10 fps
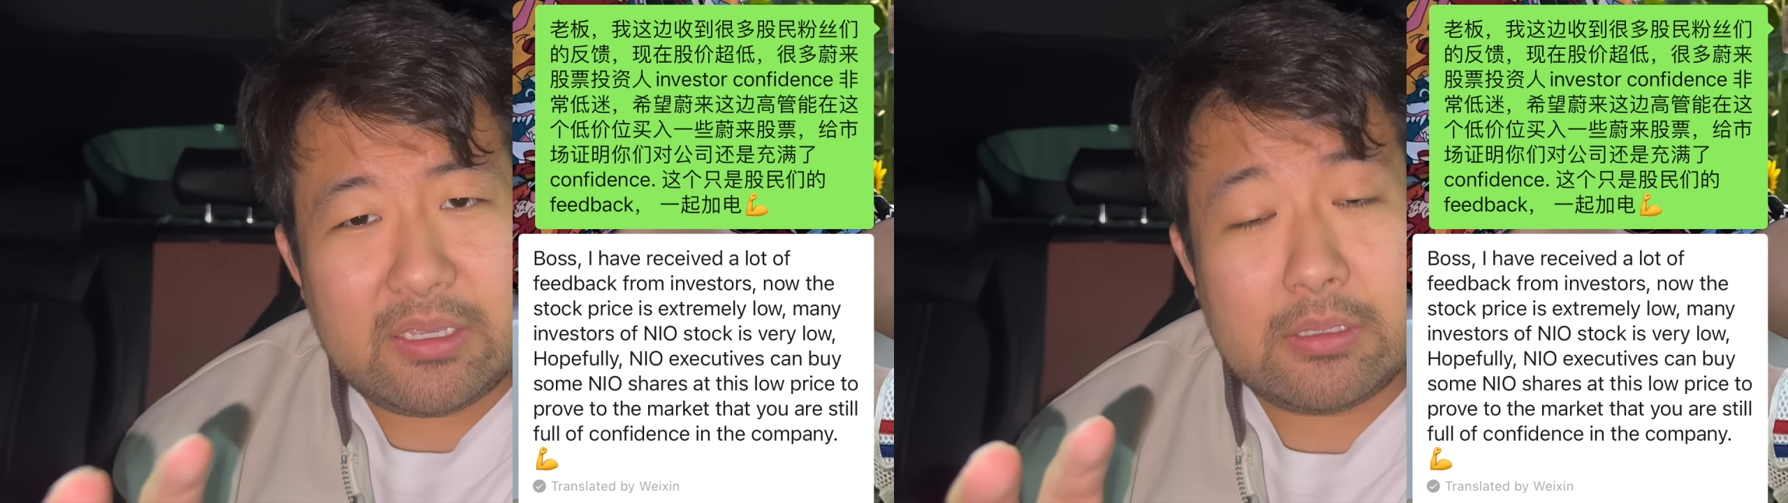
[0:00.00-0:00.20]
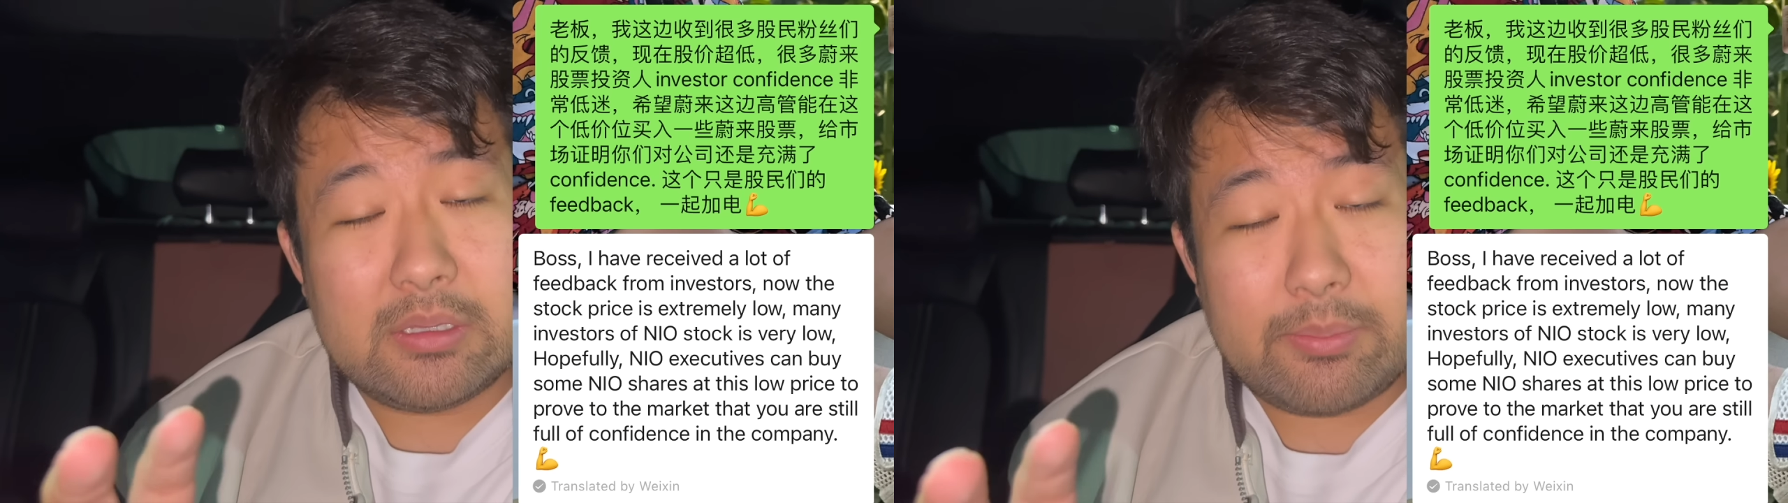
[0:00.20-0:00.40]

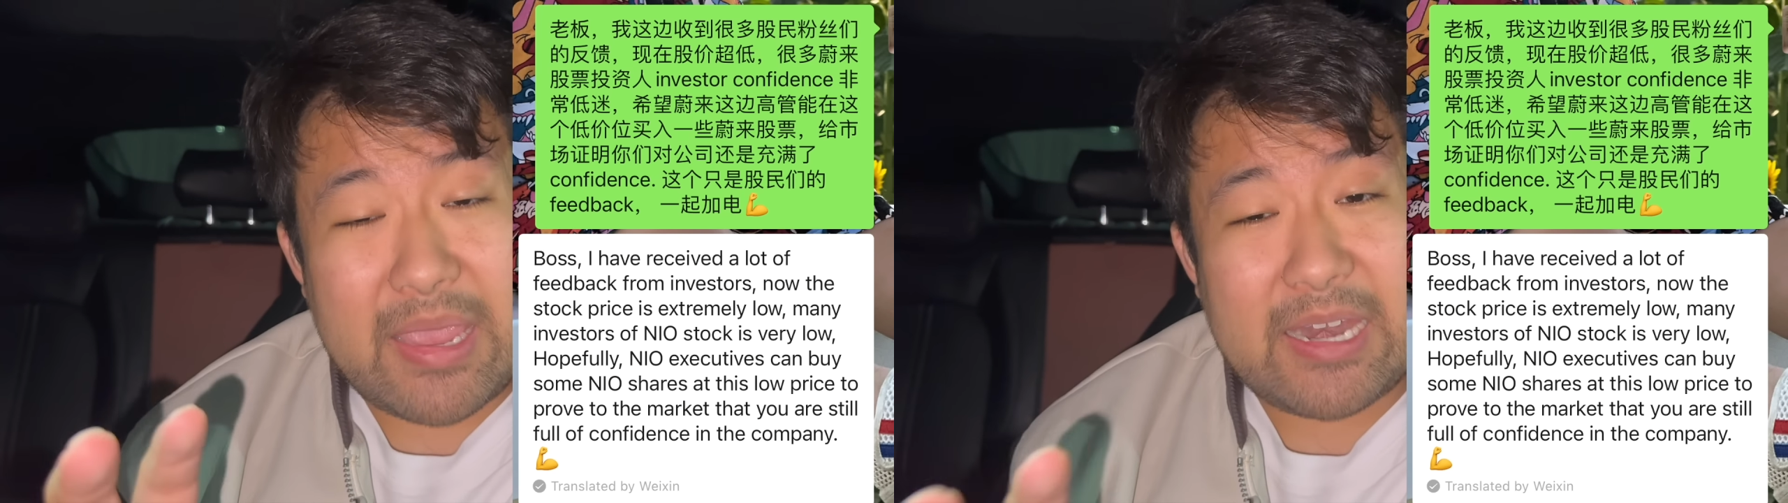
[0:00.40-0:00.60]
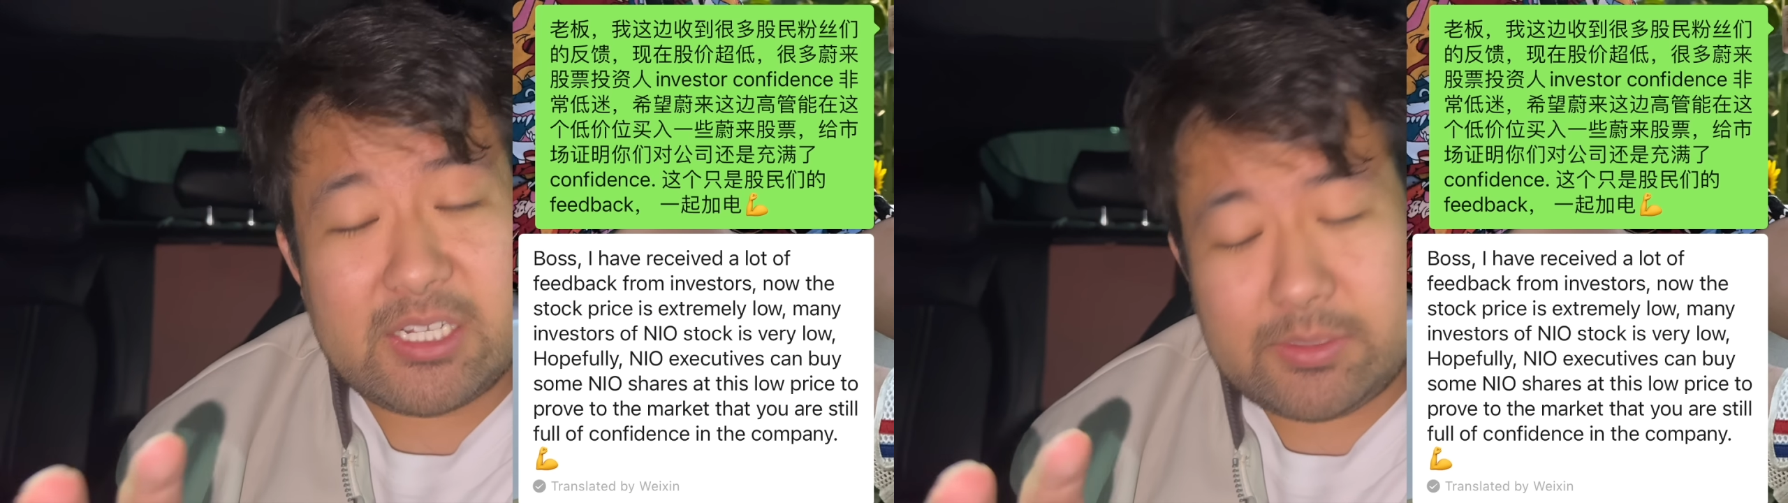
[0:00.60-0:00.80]
in the
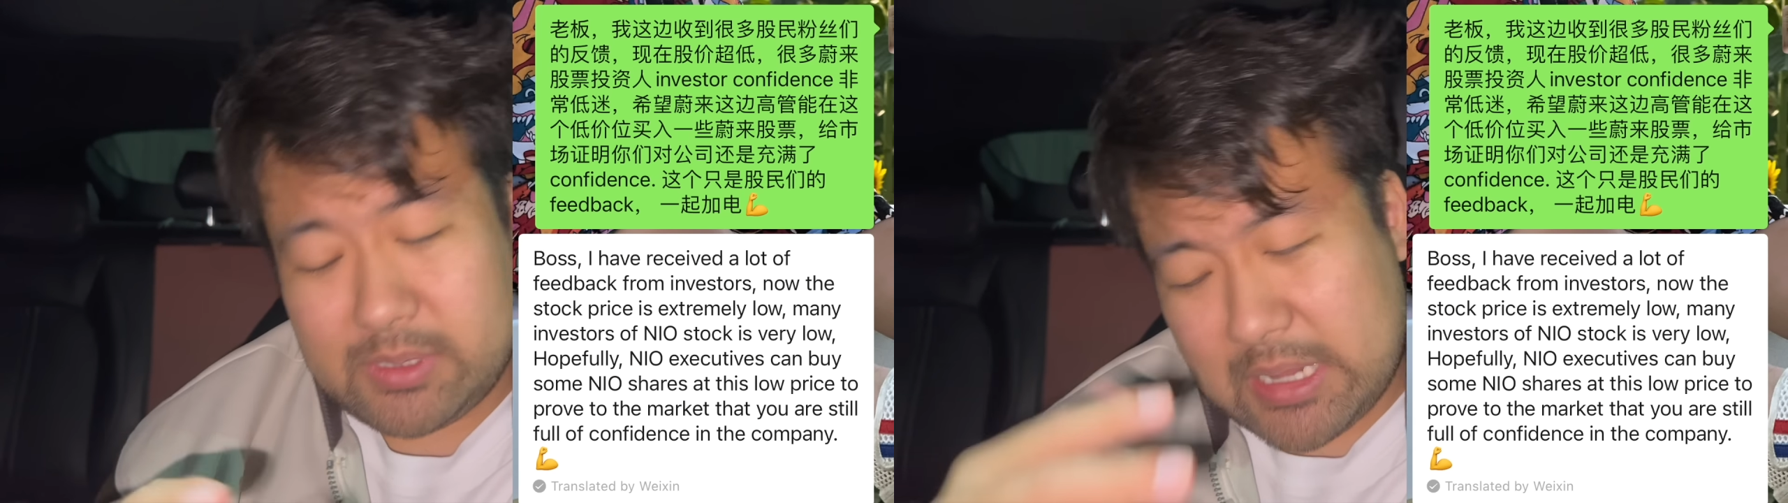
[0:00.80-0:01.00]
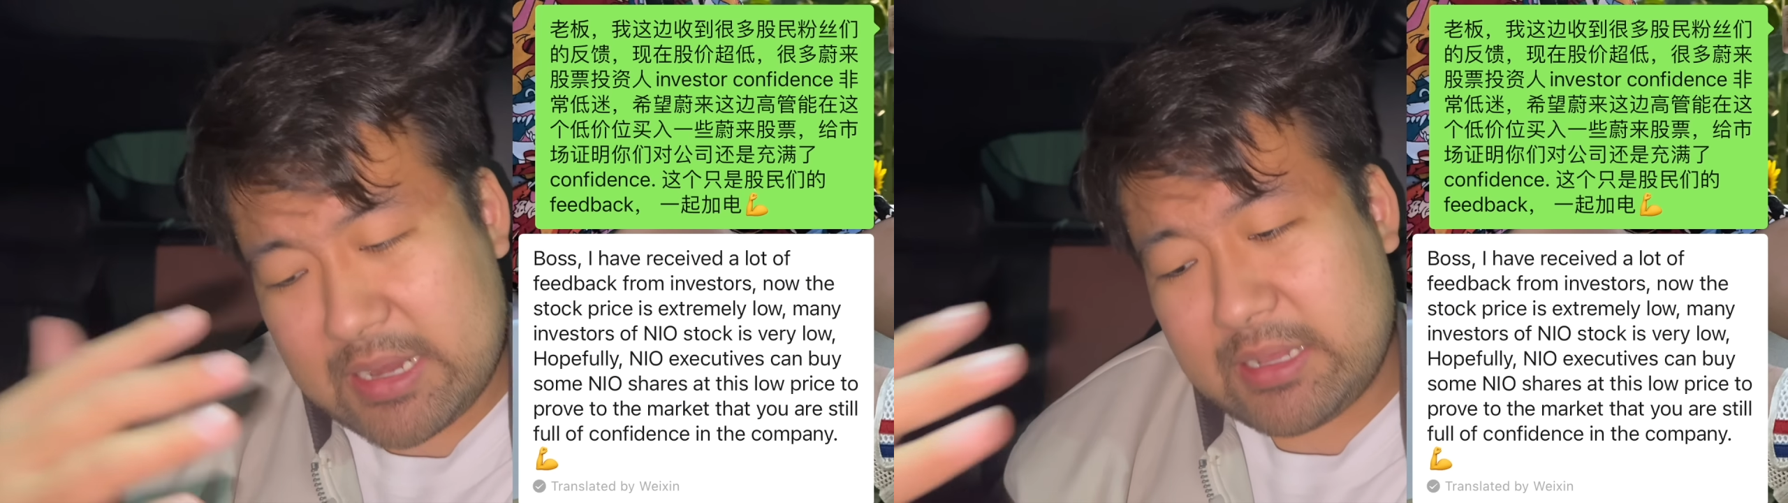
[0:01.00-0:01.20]

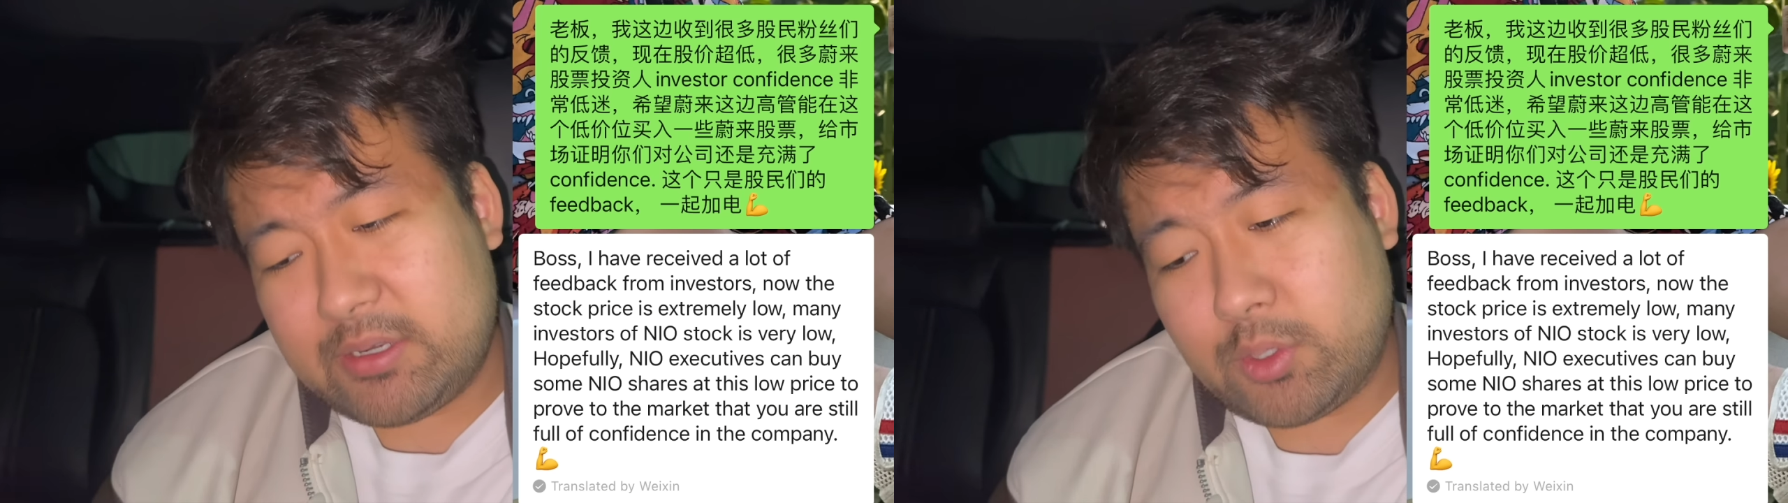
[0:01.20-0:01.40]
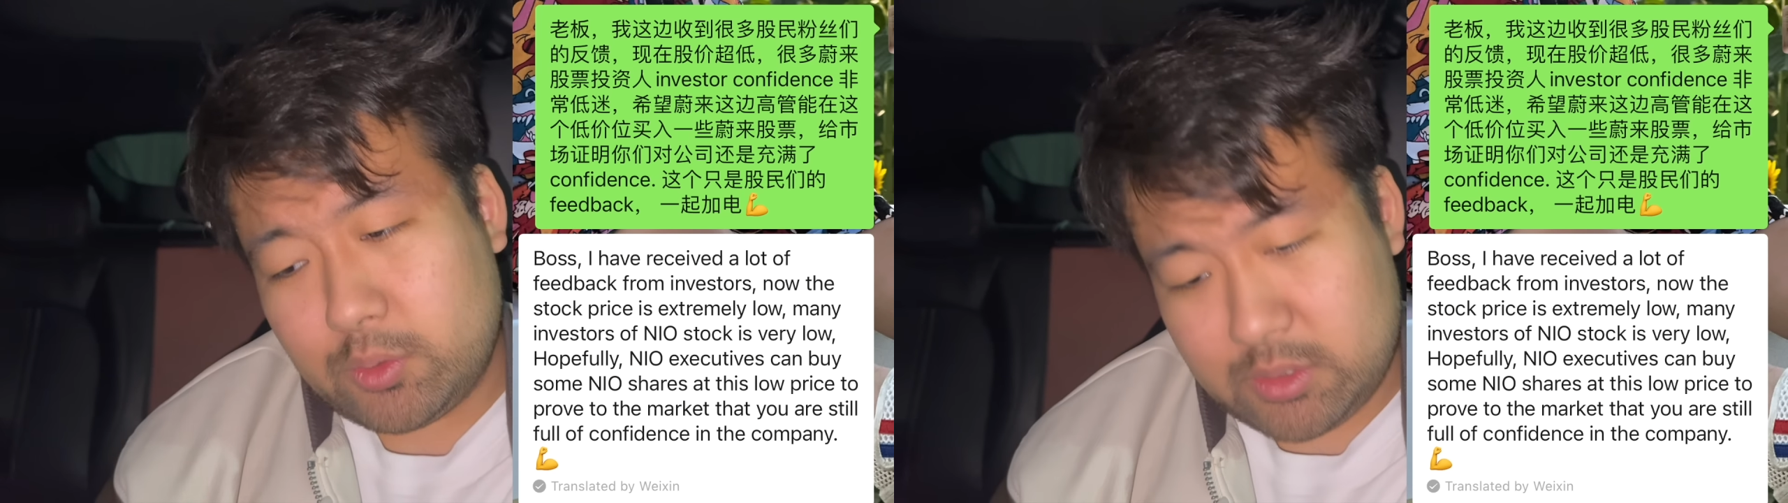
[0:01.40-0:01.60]
management. And I
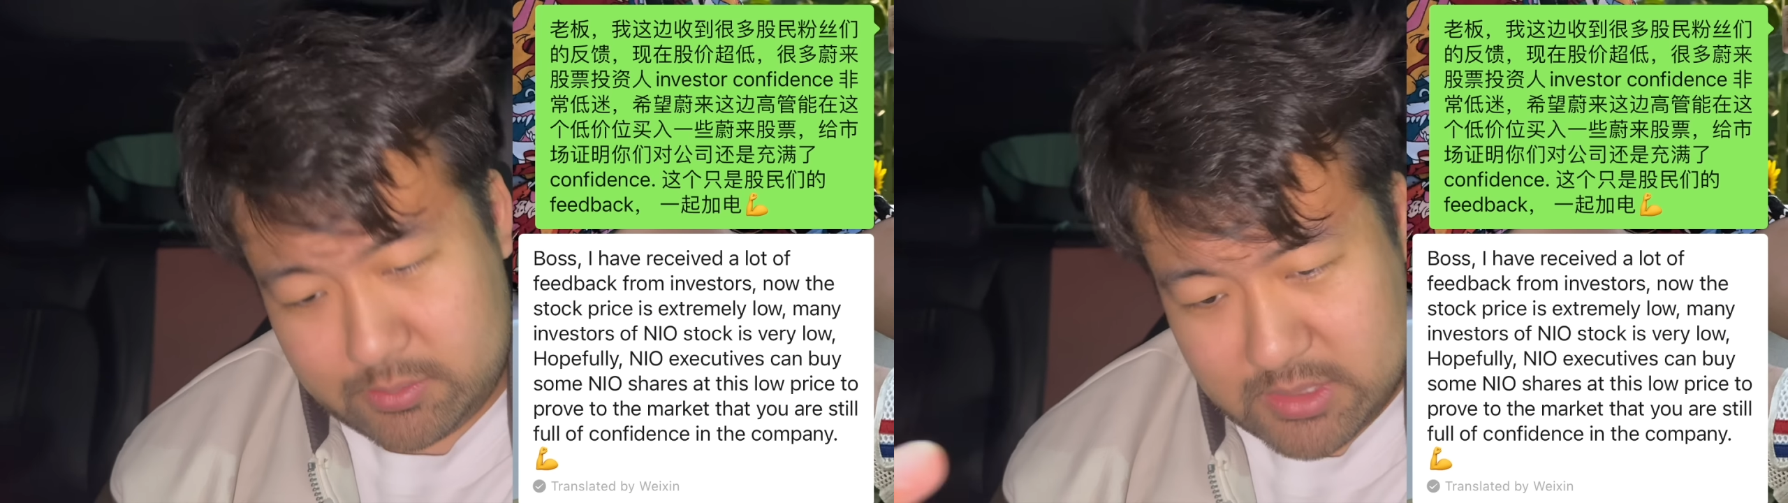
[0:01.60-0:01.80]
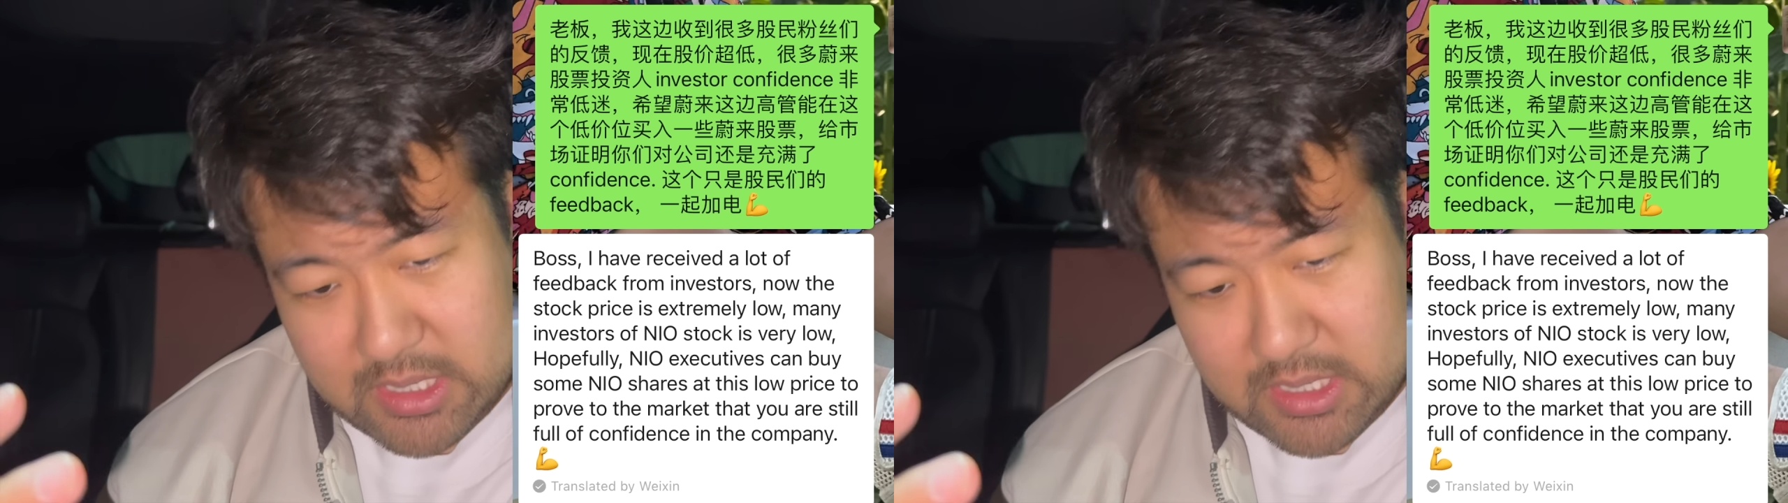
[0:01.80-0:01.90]
told him